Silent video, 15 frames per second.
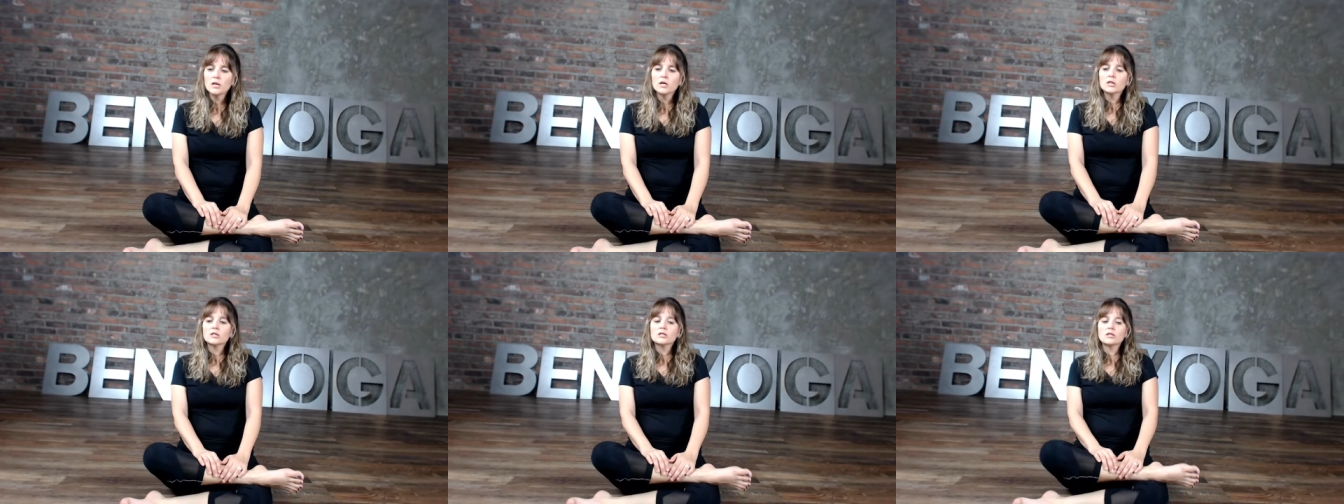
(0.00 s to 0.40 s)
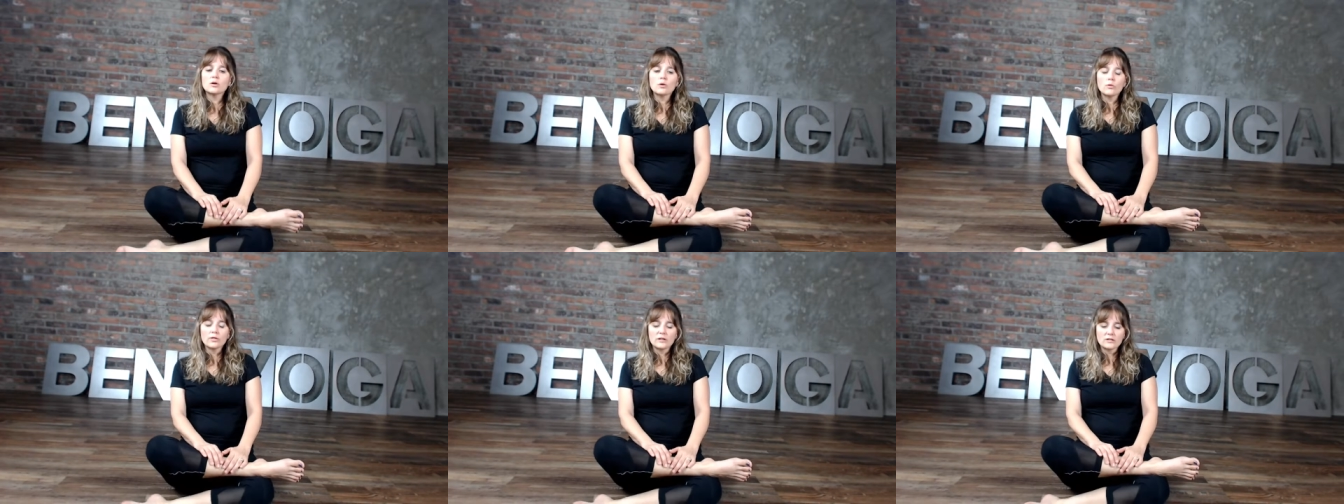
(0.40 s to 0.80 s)

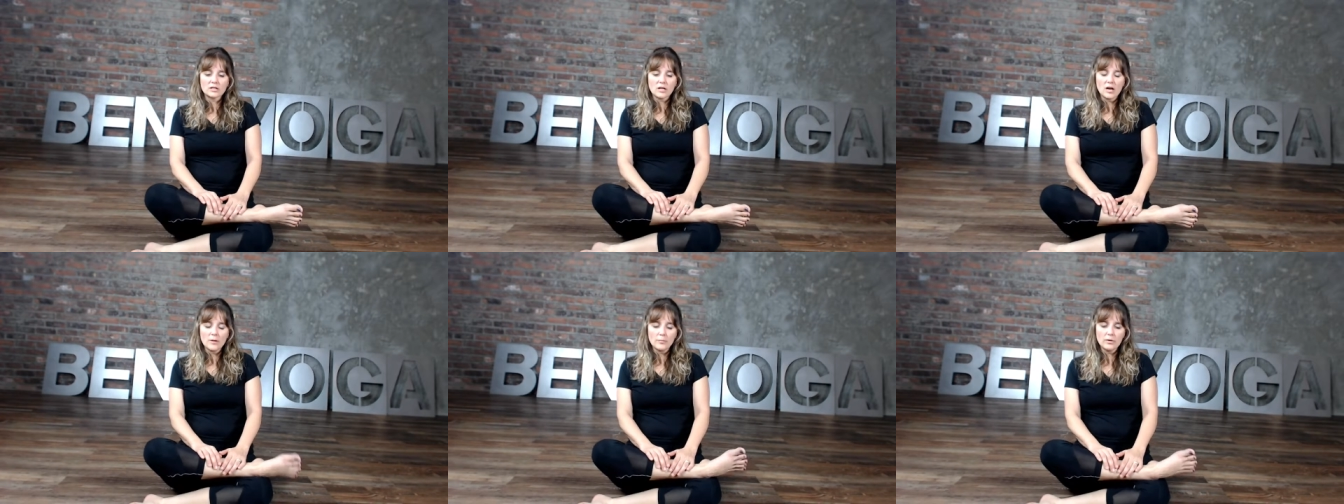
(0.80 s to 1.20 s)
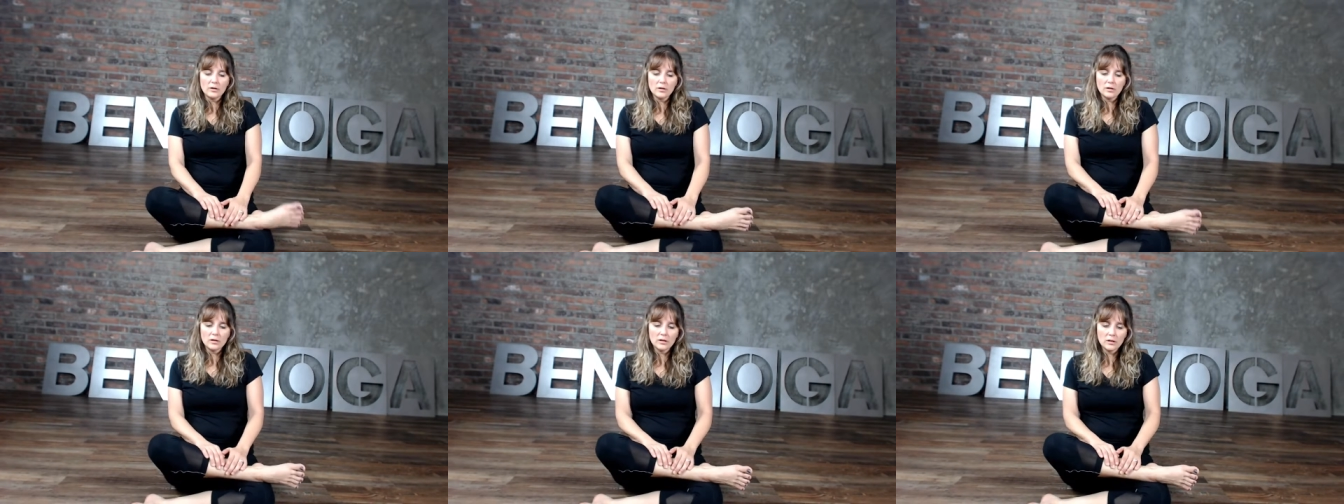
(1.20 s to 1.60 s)
So there's a
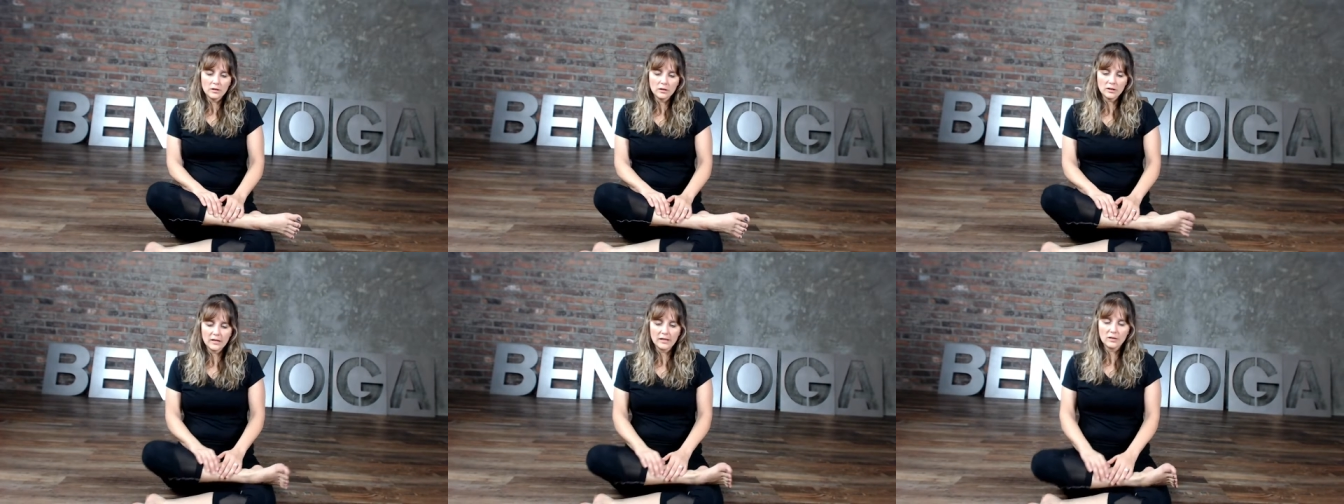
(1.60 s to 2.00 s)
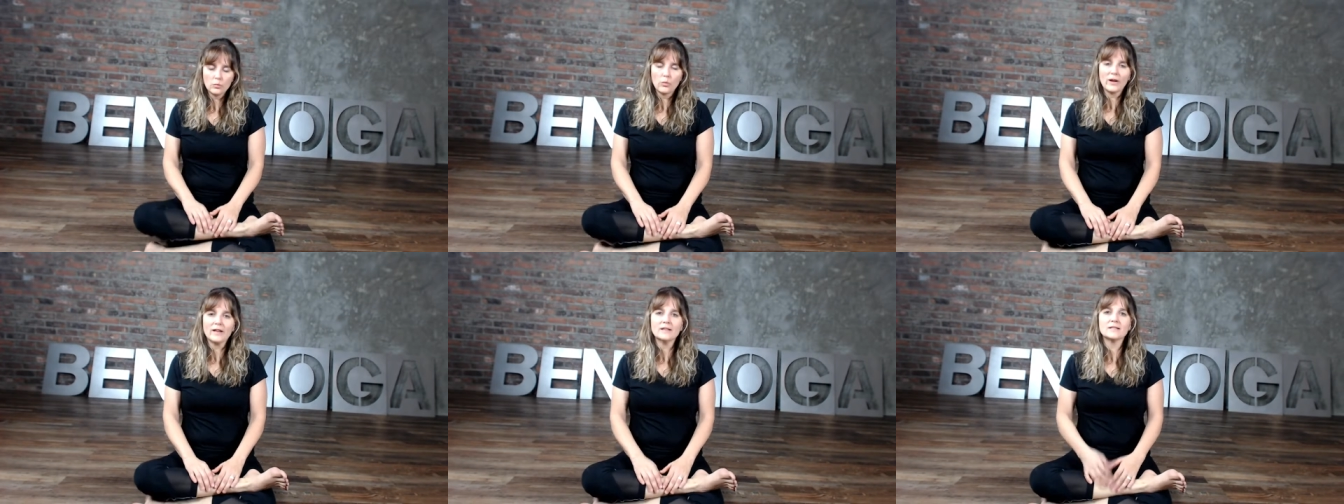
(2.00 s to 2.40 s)
couple kind of
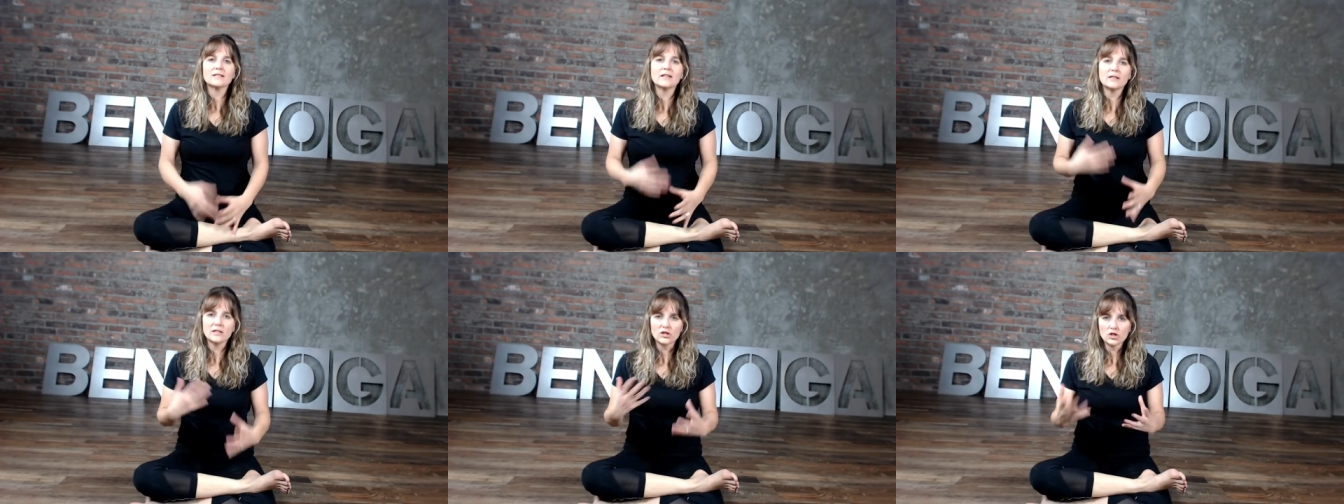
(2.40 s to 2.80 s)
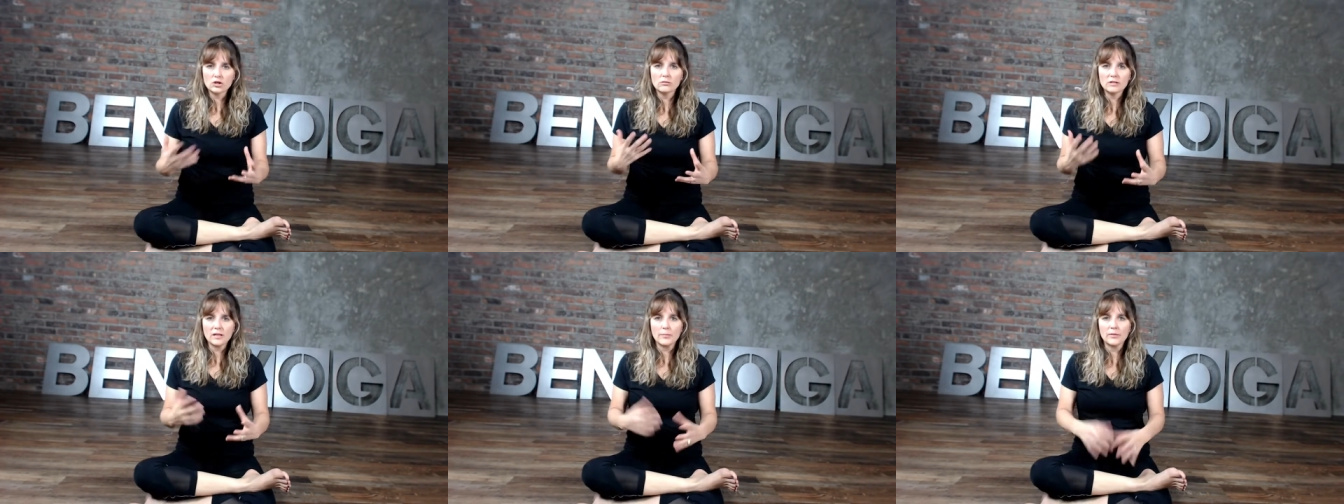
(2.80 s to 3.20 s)
ways that this
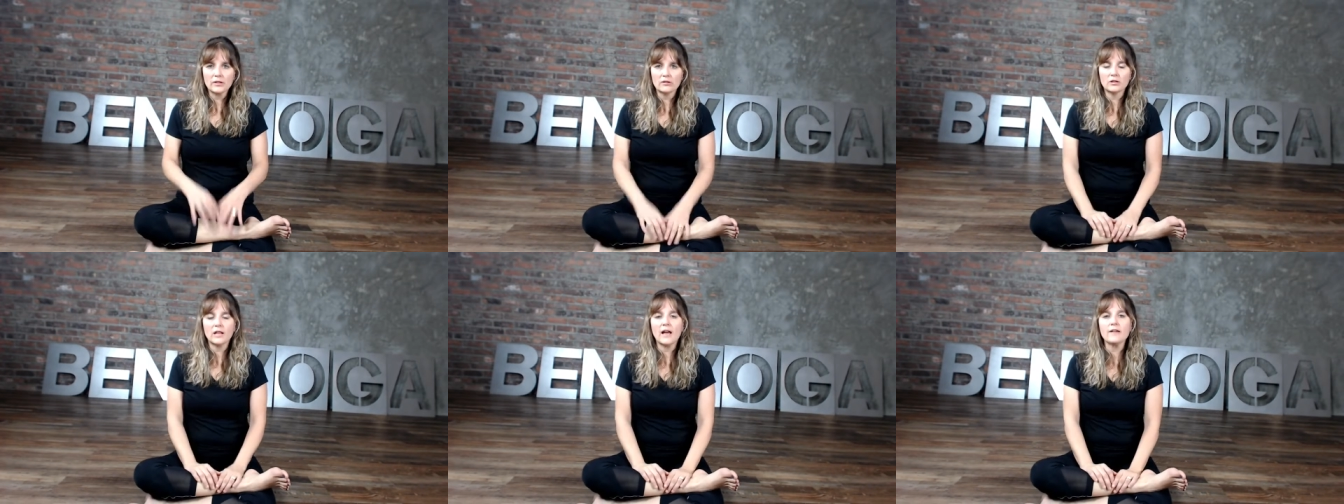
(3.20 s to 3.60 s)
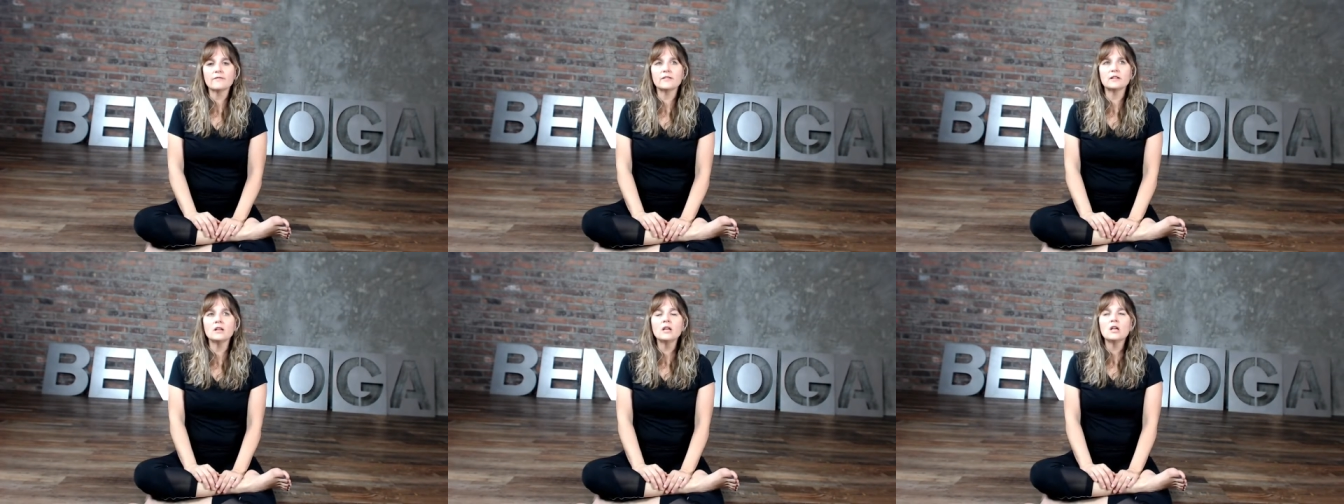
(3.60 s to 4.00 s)
shows up in your life,
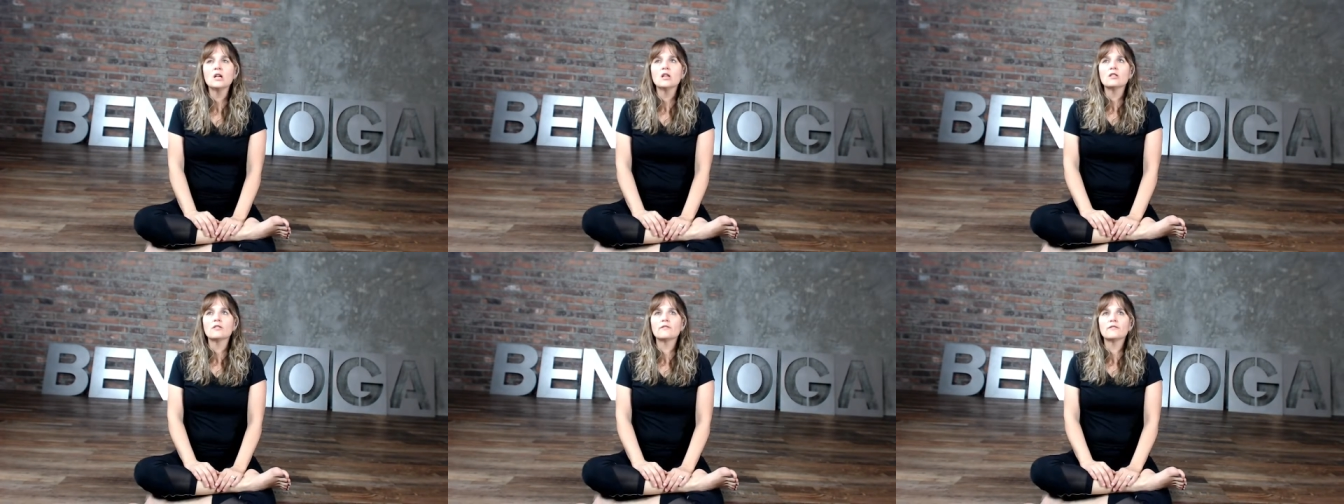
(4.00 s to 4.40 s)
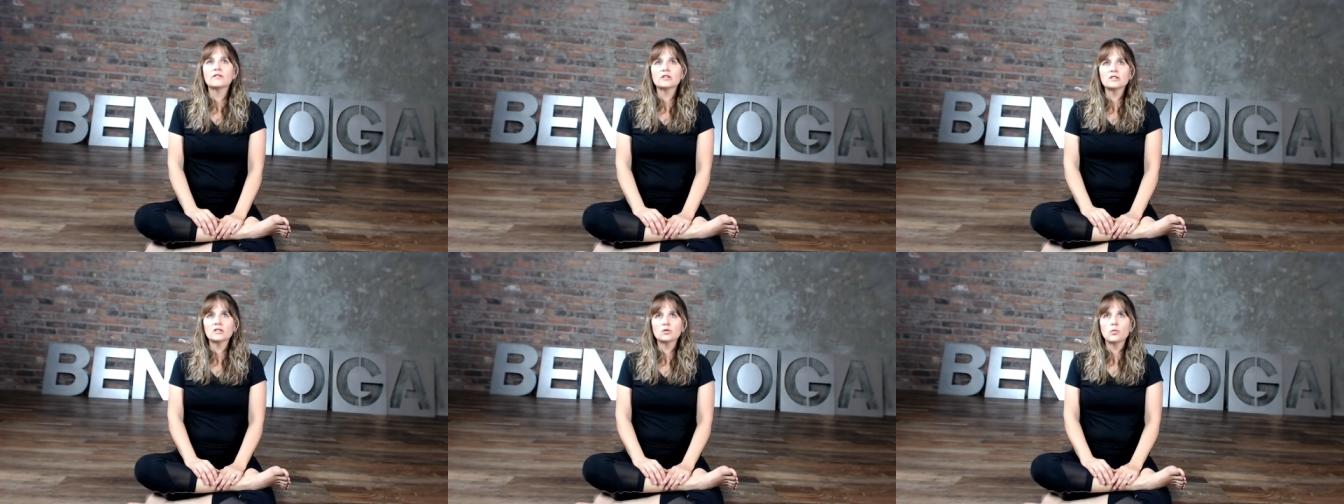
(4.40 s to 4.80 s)
and the
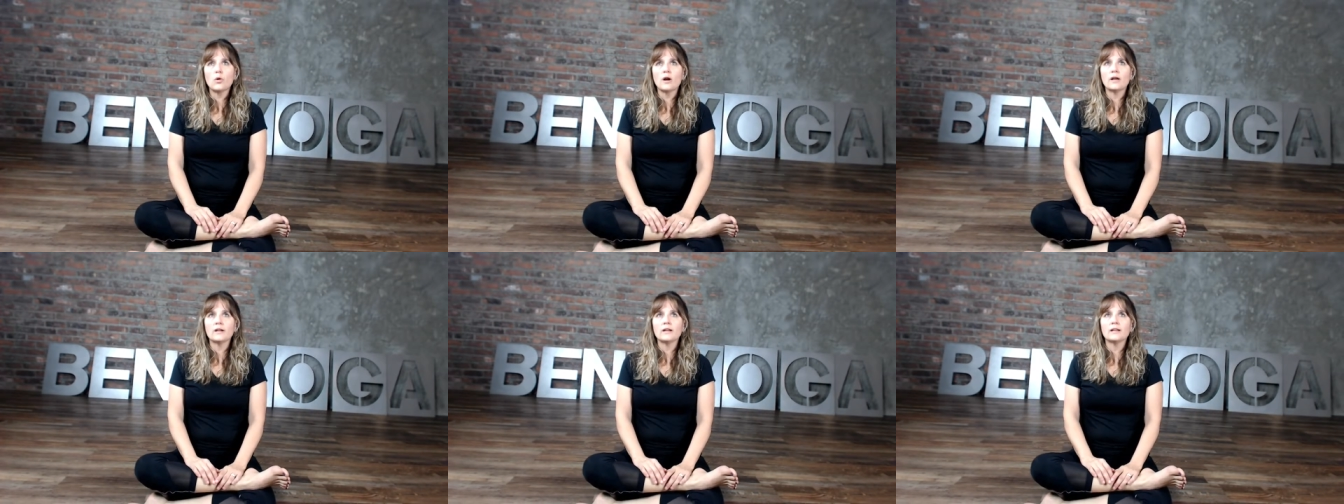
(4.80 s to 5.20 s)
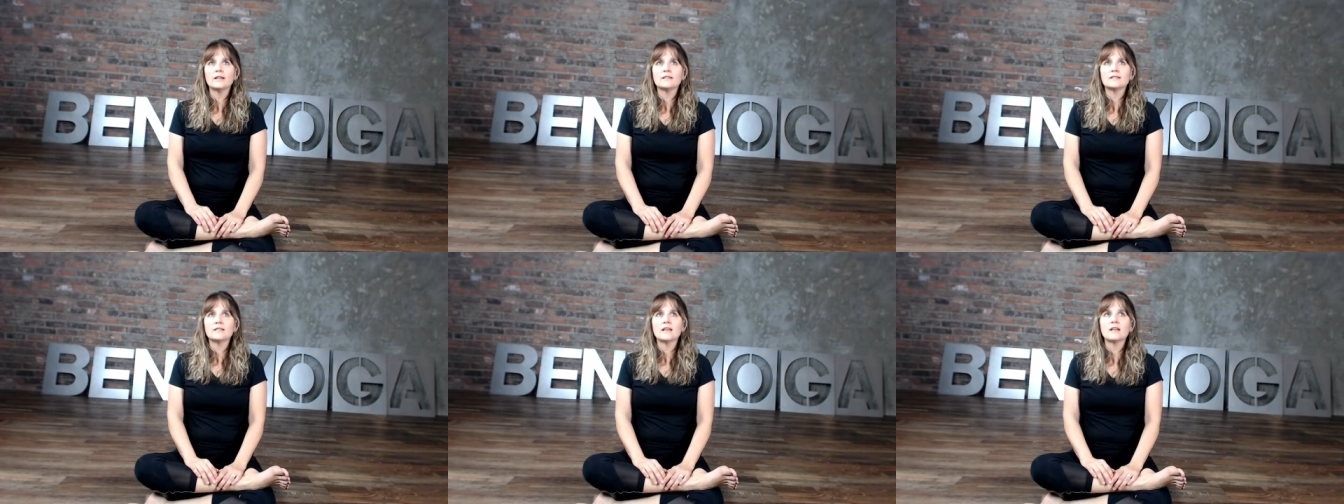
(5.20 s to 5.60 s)
first one
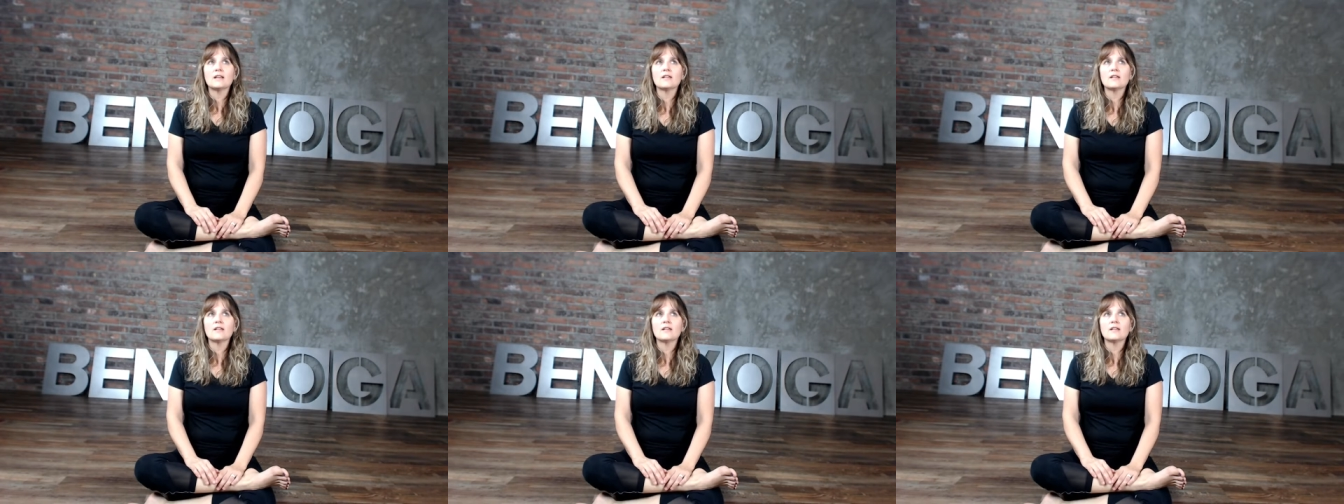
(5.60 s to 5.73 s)
is